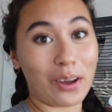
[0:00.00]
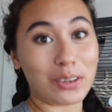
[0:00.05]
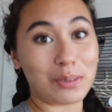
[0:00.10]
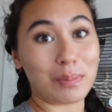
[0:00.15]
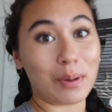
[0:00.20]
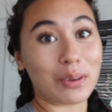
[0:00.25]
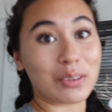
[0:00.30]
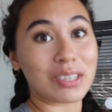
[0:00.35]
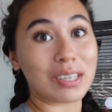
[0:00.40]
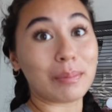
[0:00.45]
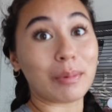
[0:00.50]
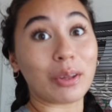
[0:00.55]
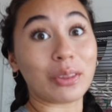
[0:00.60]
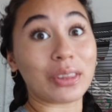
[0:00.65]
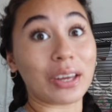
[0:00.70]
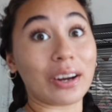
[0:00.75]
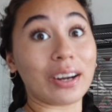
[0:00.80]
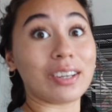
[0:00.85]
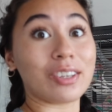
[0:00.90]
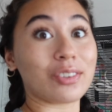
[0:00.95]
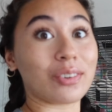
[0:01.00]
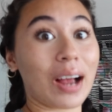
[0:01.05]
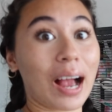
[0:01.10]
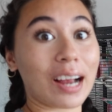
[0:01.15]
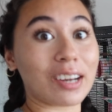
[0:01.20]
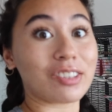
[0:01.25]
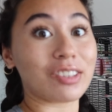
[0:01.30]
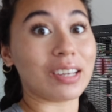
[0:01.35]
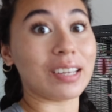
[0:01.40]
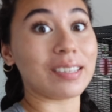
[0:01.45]
I was posting about their
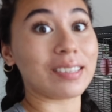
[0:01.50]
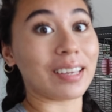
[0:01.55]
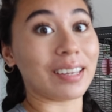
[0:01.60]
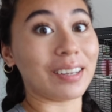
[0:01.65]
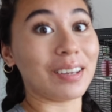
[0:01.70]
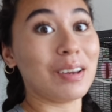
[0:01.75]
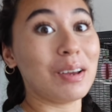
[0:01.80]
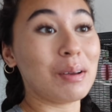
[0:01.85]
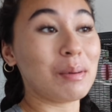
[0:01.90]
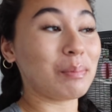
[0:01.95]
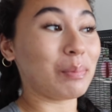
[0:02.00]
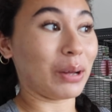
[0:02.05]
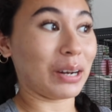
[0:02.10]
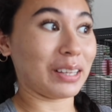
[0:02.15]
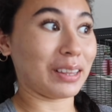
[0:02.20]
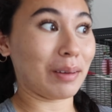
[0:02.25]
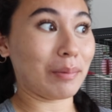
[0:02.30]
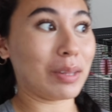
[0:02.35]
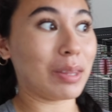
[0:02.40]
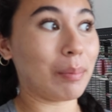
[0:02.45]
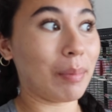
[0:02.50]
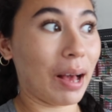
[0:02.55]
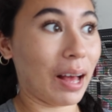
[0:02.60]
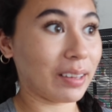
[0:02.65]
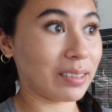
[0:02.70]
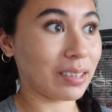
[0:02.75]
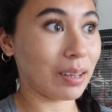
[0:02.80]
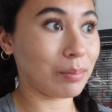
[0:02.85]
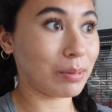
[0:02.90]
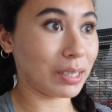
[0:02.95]
interactions and putting them in the
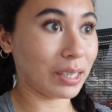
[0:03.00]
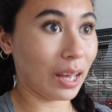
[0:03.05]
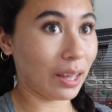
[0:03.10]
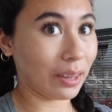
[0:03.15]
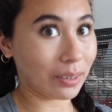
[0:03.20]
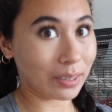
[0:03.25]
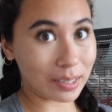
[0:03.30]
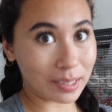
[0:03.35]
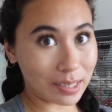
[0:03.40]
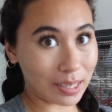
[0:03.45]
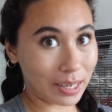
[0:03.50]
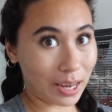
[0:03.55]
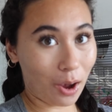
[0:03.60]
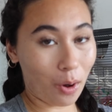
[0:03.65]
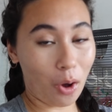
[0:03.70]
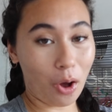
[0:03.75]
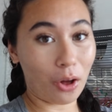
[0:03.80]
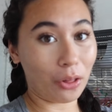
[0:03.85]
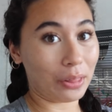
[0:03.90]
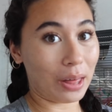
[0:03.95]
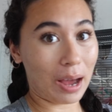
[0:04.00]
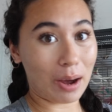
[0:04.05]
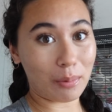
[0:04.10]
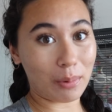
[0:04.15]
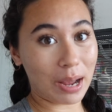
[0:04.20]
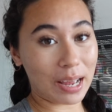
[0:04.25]
bathtub together and seeing how all that